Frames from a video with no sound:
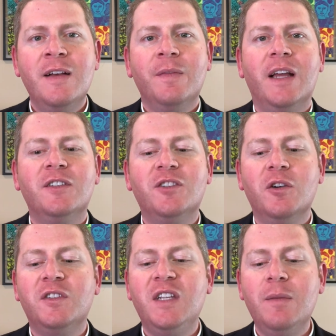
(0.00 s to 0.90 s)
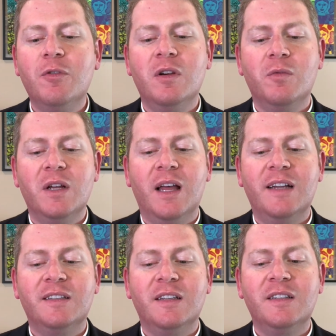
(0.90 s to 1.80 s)
And so Seabury
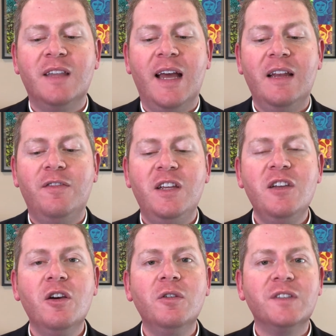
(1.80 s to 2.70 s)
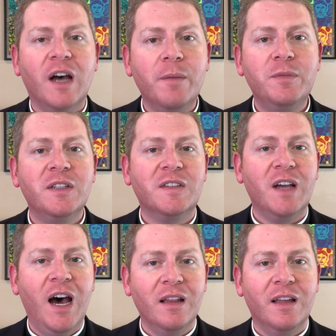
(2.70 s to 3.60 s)
realizes that if he goes up to
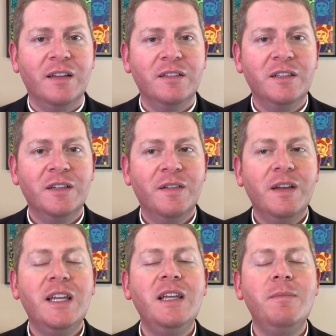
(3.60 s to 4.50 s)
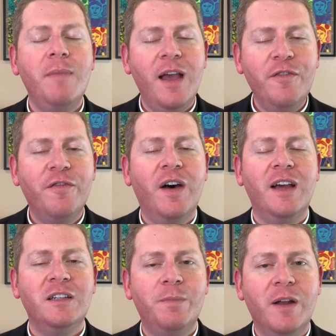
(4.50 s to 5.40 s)
Scotland, he may
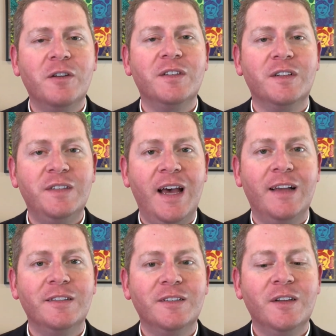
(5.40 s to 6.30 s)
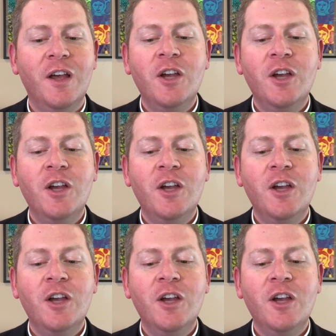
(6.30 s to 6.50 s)
find better success.